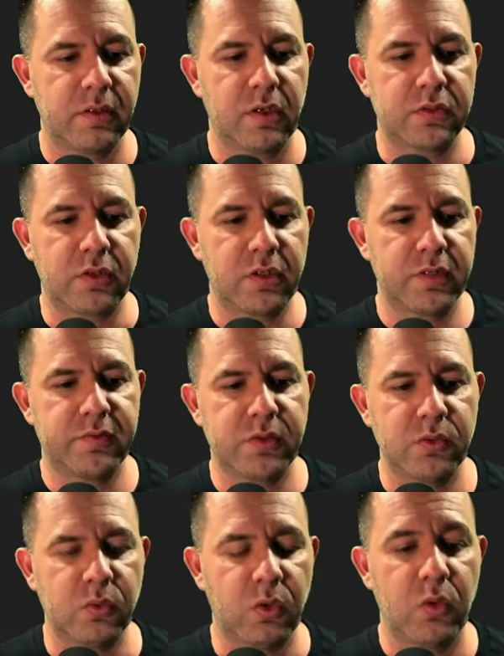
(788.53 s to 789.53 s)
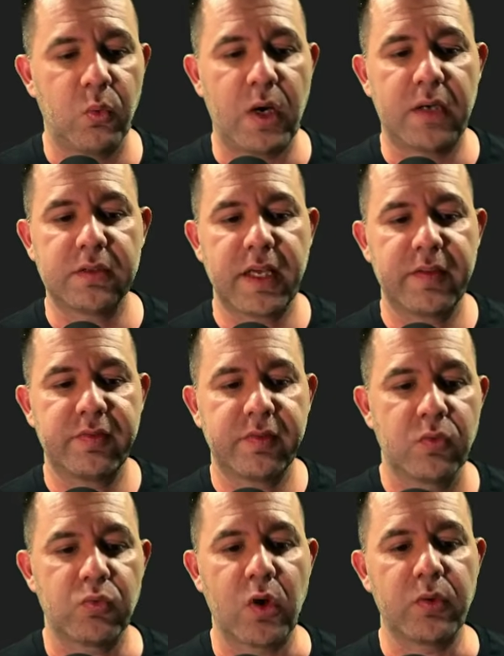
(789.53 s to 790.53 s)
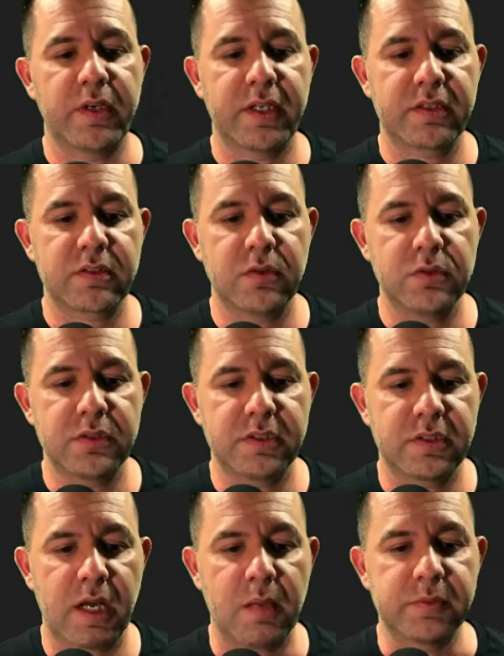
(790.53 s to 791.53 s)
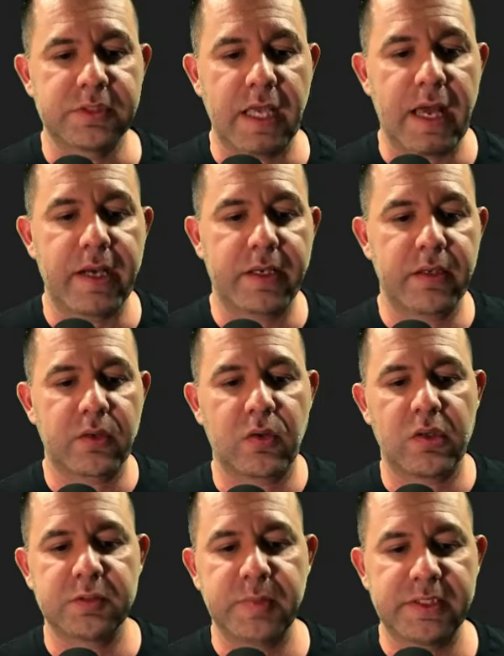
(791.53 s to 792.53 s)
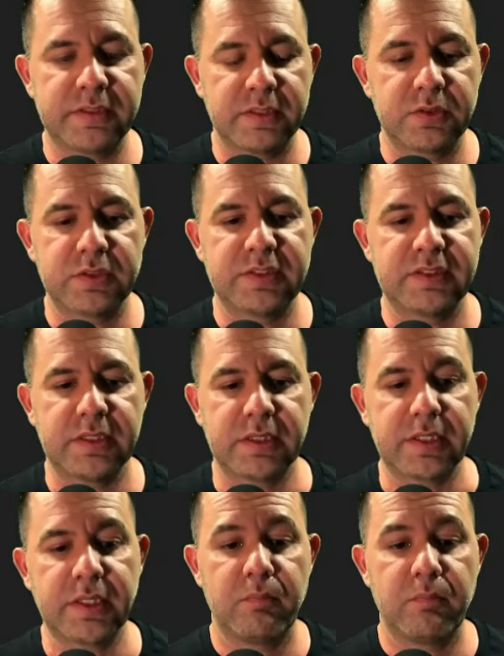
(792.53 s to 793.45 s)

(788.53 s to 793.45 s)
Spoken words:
Alternative 2, wildlife, rodent exclusion jobs, attic and crawl space entry sealing.